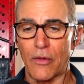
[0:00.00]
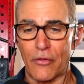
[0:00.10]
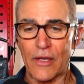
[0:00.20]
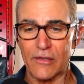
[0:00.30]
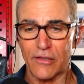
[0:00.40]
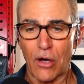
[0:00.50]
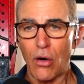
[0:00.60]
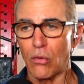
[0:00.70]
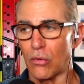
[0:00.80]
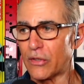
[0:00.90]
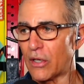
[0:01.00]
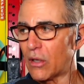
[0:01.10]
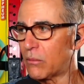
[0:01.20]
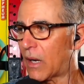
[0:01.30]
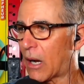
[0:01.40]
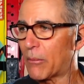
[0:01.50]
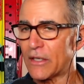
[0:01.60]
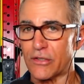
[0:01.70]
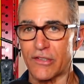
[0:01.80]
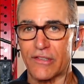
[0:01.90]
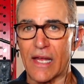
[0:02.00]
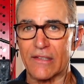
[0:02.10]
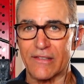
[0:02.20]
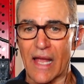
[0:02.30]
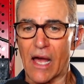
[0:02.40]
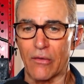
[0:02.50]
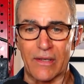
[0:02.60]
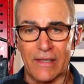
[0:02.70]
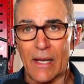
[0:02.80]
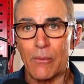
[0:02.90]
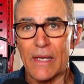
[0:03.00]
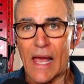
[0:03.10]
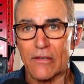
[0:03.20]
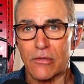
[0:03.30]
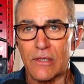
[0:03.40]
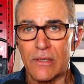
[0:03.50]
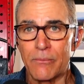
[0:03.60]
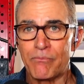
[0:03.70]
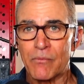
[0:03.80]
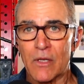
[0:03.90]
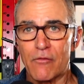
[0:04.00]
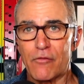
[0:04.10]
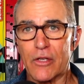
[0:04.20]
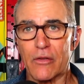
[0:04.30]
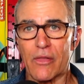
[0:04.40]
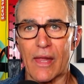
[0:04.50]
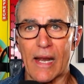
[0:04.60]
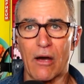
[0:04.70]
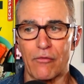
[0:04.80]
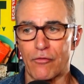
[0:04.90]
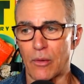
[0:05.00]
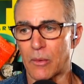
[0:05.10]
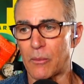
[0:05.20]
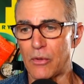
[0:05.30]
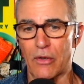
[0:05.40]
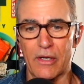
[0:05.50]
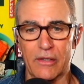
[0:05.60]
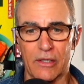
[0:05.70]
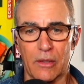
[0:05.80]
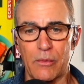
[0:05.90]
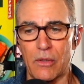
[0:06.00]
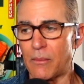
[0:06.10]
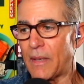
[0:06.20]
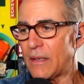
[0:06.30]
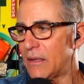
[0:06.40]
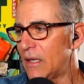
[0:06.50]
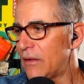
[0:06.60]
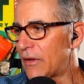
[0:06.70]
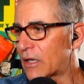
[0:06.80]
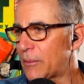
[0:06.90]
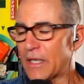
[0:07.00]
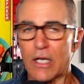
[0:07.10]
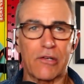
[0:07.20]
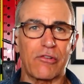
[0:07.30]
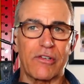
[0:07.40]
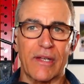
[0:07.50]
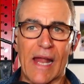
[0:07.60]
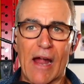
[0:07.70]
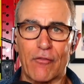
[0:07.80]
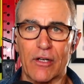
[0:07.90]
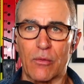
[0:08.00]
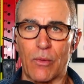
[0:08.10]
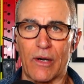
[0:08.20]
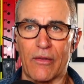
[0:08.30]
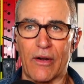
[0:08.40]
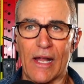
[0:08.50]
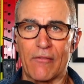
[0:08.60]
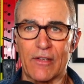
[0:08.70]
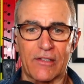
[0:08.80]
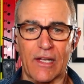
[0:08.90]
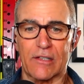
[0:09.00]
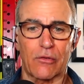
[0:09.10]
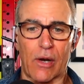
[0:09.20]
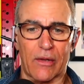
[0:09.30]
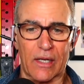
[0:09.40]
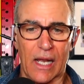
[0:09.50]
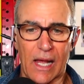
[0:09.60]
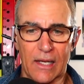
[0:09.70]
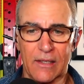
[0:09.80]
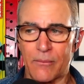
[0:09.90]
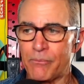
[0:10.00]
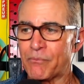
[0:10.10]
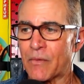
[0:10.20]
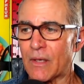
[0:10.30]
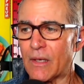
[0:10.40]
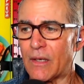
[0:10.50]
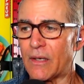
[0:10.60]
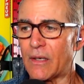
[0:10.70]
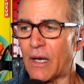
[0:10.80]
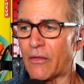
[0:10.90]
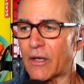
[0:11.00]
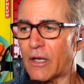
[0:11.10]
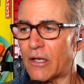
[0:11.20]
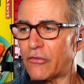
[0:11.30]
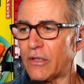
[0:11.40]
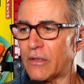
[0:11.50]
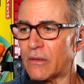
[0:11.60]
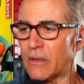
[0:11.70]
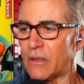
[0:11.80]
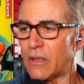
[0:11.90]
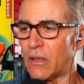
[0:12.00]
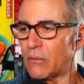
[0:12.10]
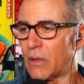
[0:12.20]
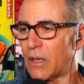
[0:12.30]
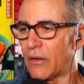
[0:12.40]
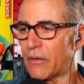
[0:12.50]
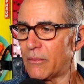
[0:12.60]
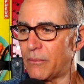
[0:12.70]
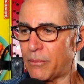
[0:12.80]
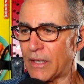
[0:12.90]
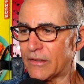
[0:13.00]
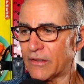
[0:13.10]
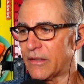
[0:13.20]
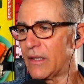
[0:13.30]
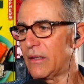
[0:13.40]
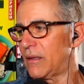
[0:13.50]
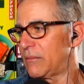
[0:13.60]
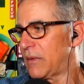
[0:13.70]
the thing as a whole. You know, how much is sex down, and can we actually figure that out from community to community? It may, there could be countries in Africa where they're having sex around the clock, mm-hmm. and in other countries, you know, other places in in,